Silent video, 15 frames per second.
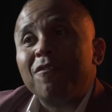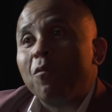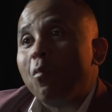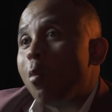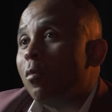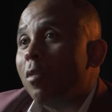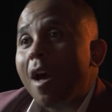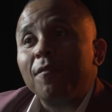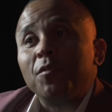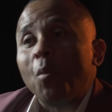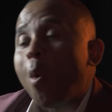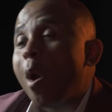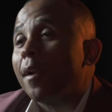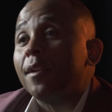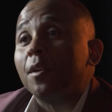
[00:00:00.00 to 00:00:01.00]
loved
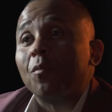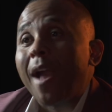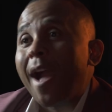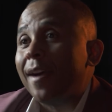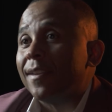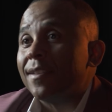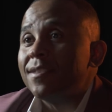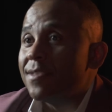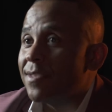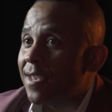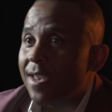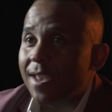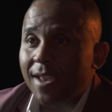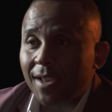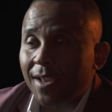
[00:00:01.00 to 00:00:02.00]
walking around and
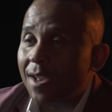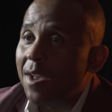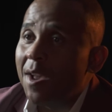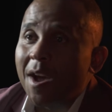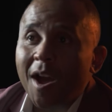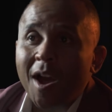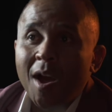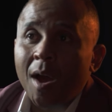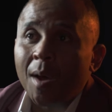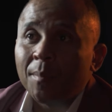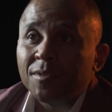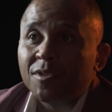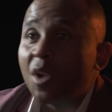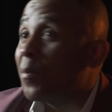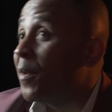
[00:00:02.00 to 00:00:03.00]
seeing
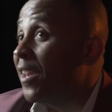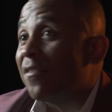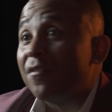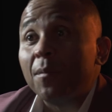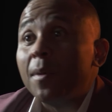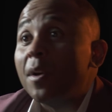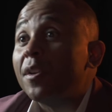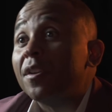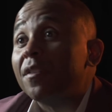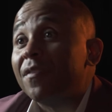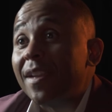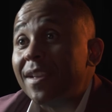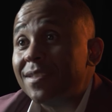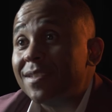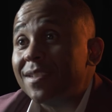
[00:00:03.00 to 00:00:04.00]
so many familiar
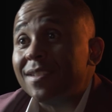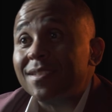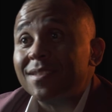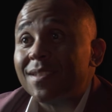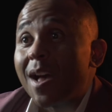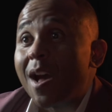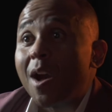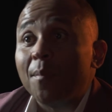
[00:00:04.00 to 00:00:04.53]
faces,